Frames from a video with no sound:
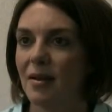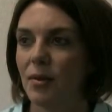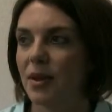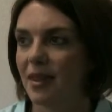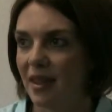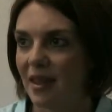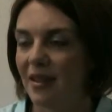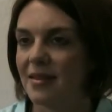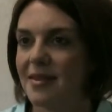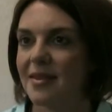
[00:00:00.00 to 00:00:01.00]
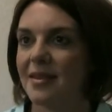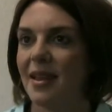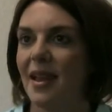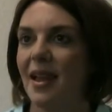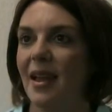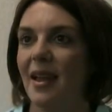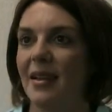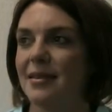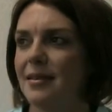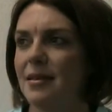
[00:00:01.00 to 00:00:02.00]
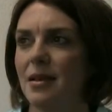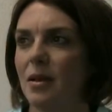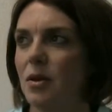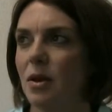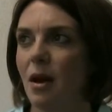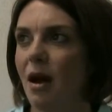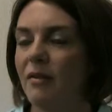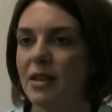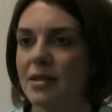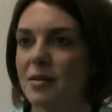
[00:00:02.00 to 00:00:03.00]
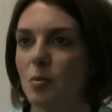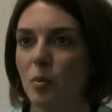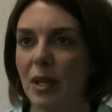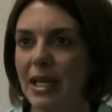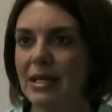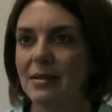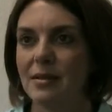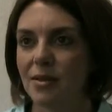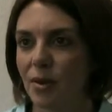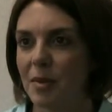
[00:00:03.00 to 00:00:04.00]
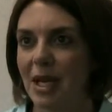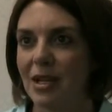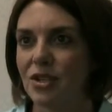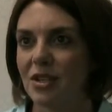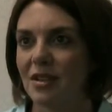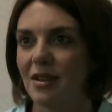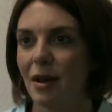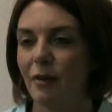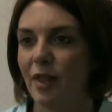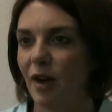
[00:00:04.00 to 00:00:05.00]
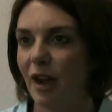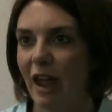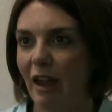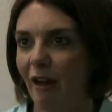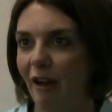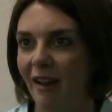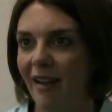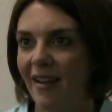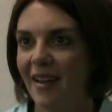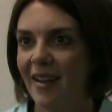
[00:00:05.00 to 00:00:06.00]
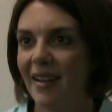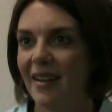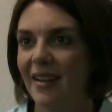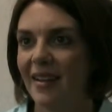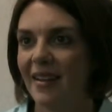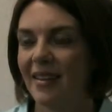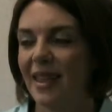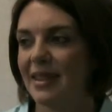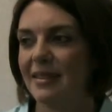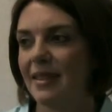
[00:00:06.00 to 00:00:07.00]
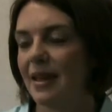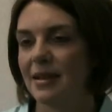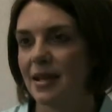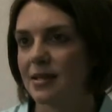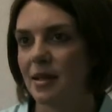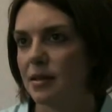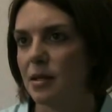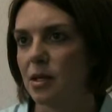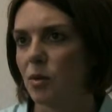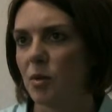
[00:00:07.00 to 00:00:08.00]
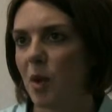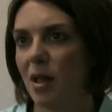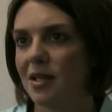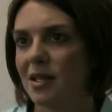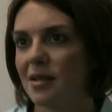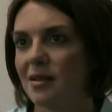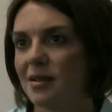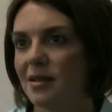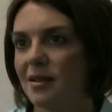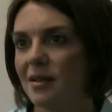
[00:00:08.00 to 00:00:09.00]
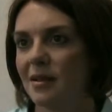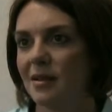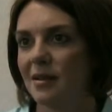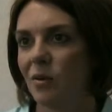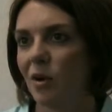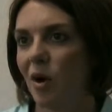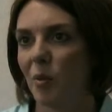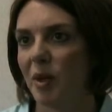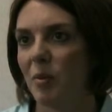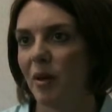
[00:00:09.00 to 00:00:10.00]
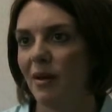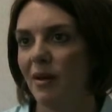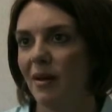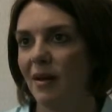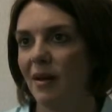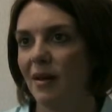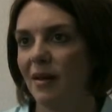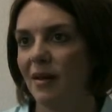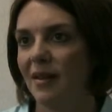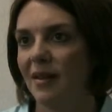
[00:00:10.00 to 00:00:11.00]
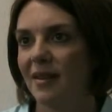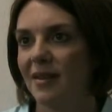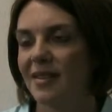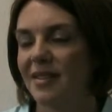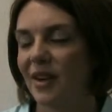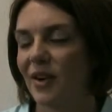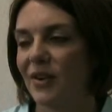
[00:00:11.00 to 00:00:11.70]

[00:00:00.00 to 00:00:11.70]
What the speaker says: with kids and obvious, blatant discrimination of their care, that has nothing to do with politics. We're all people. So.